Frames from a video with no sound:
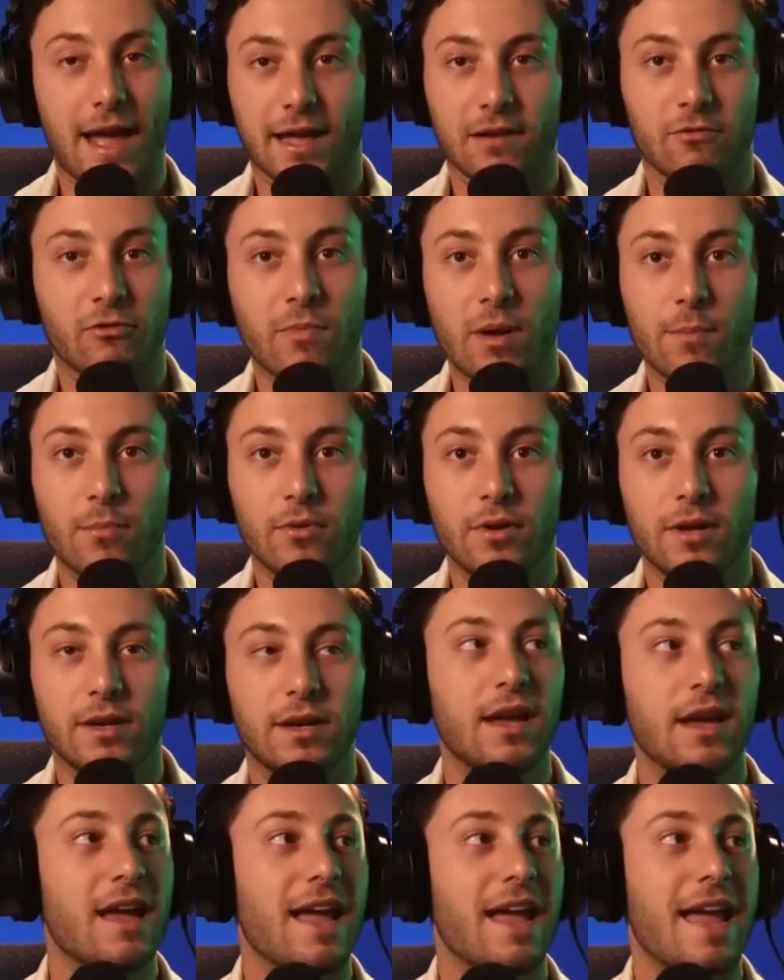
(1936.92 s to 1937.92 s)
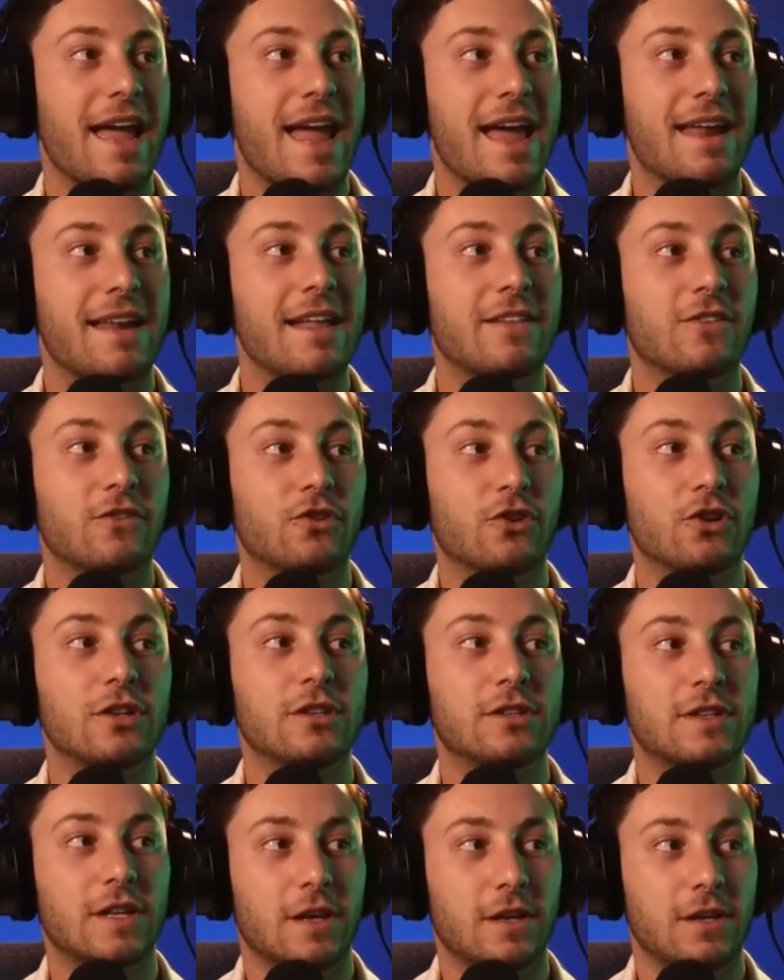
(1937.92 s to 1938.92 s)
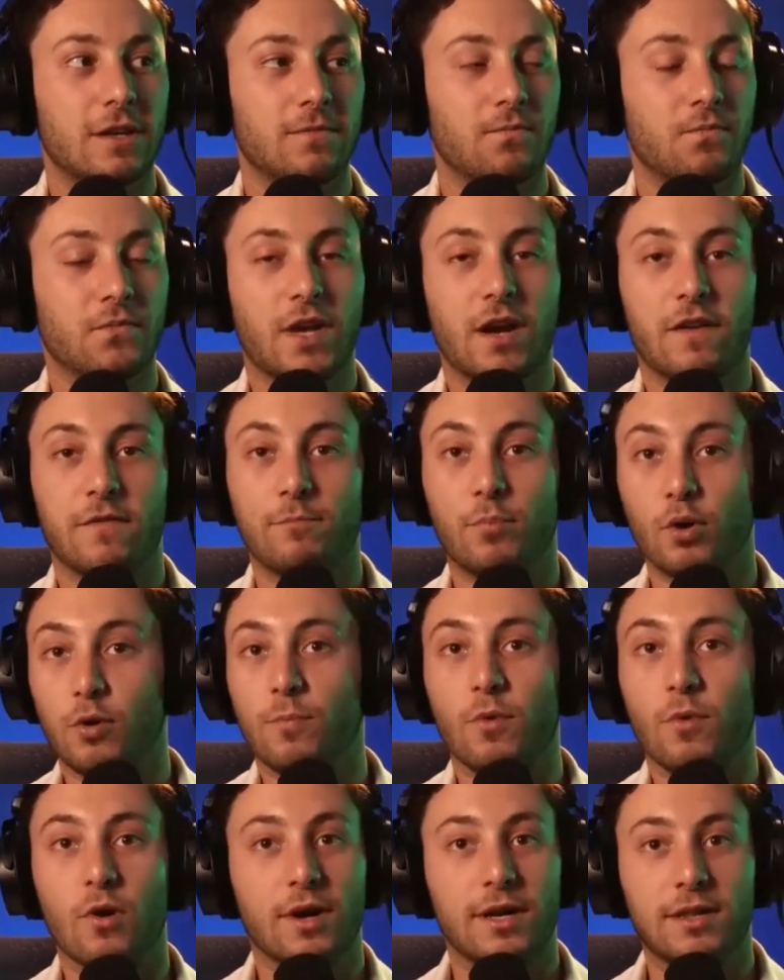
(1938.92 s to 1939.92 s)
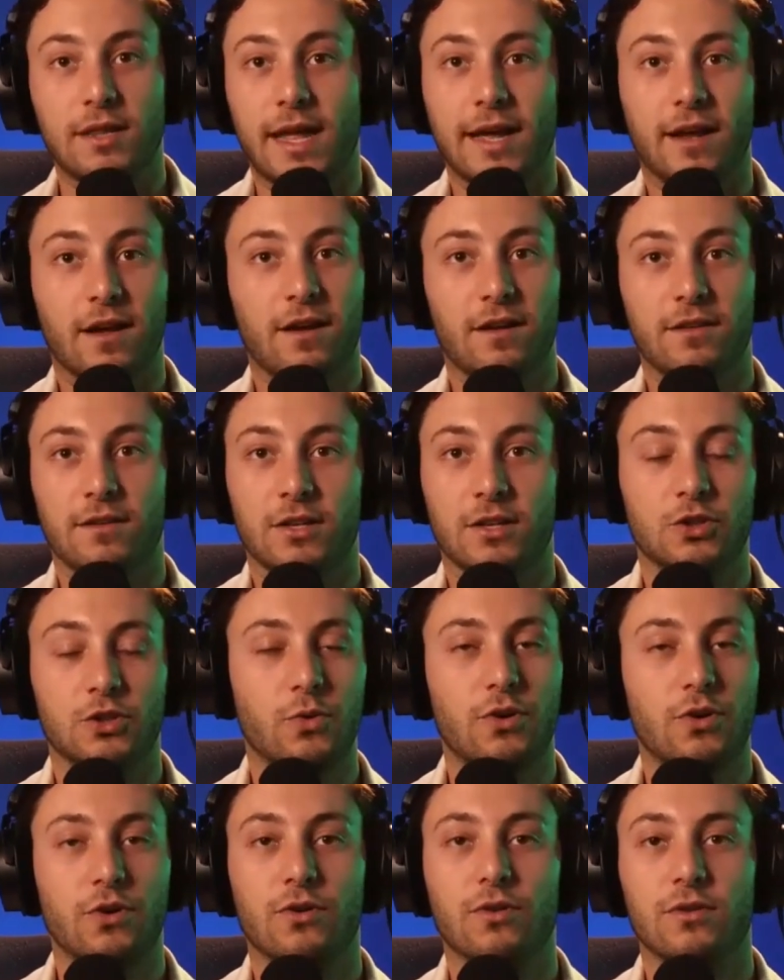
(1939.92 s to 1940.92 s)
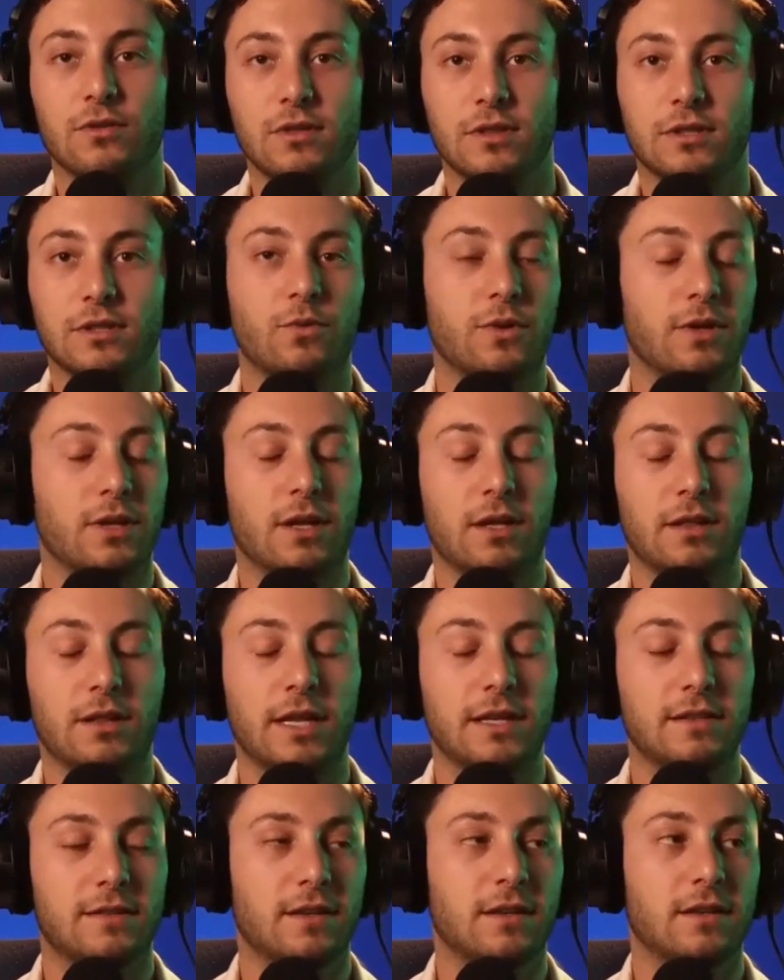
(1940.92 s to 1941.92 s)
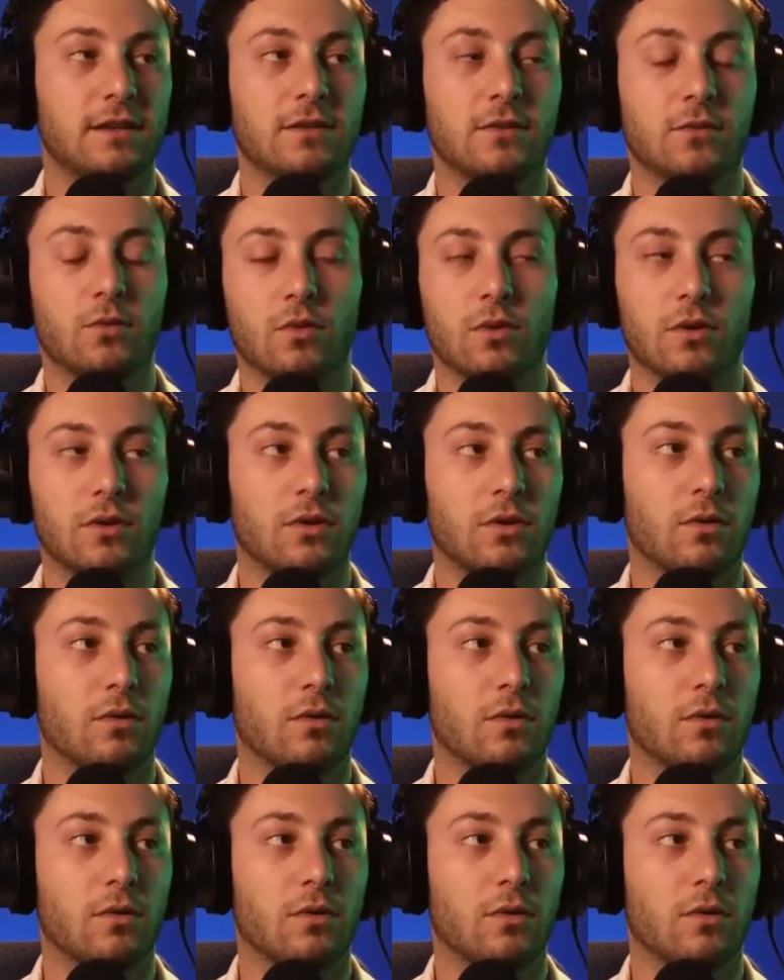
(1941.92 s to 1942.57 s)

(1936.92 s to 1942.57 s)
remember it. And it's good to kind of bookmark and like on Twitter, LinkedIn, or